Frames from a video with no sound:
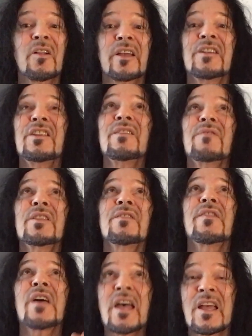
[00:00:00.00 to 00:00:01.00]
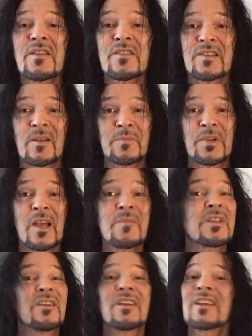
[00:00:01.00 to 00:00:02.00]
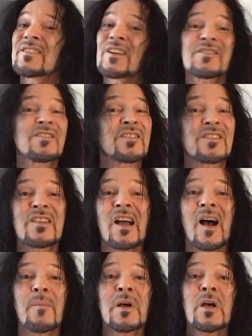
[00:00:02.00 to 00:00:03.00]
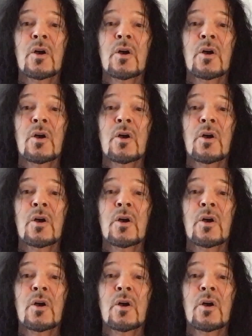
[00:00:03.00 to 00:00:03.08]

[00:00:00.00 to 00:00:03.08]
And even then, sometimes it doesn't stop.